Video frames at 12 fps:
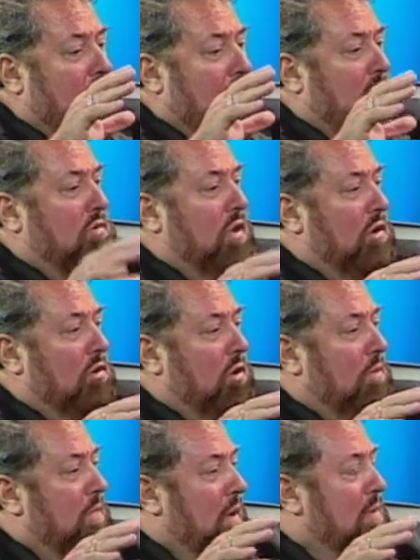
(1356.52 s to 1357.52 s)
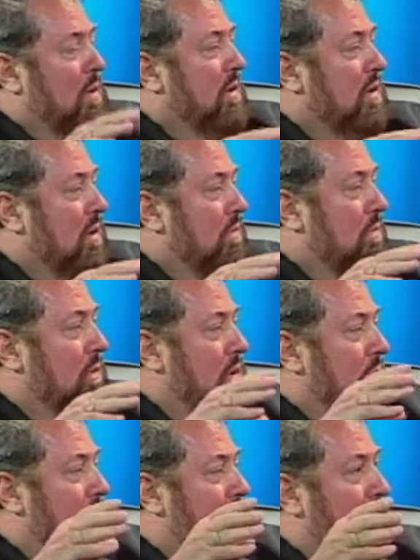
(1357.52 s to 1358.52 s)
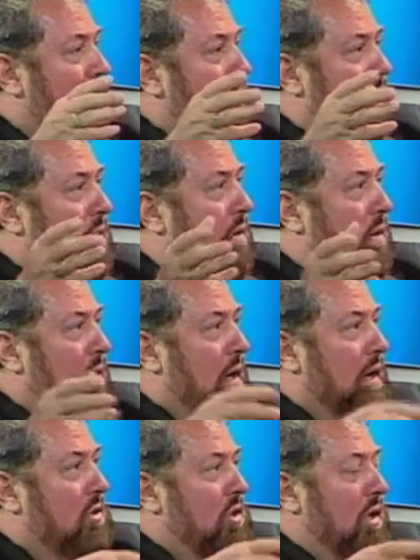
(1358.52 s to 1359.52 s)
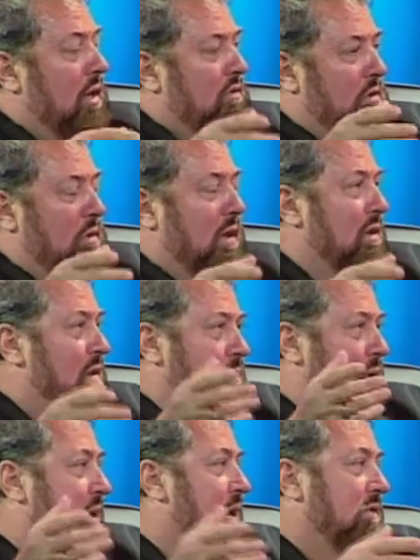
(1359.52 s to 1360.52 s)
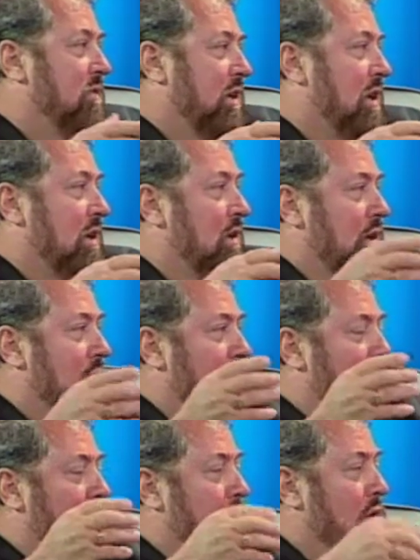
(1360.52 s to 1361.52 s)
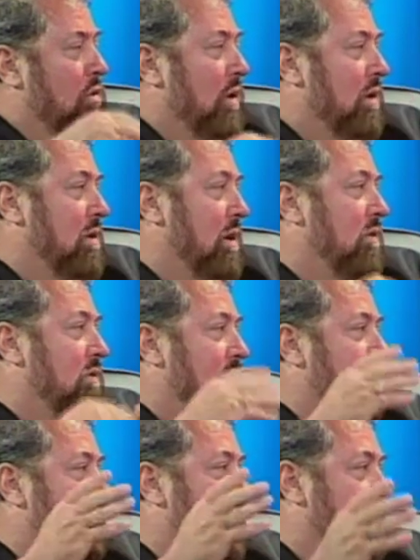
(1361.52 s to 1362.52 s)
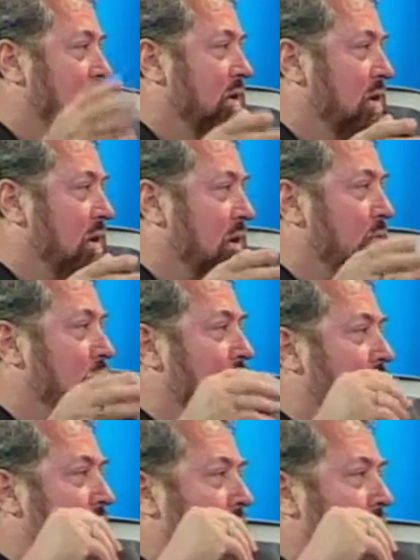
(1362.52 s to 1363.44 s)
as they grow up, maybe they'll become not Gen X or Y, they'll be us again, and they'll be doing things a little bit differently, more